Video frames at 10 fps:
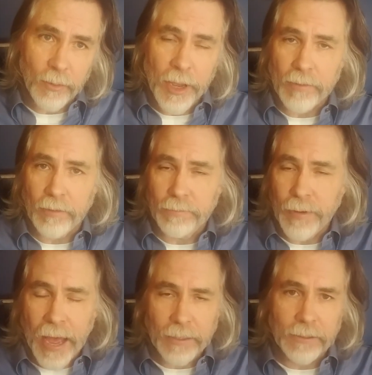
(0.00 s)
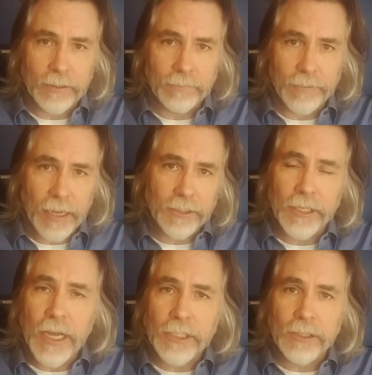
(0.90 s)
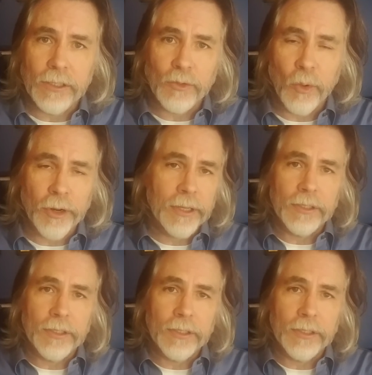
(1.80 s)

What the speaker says: We have a vaccination that's working.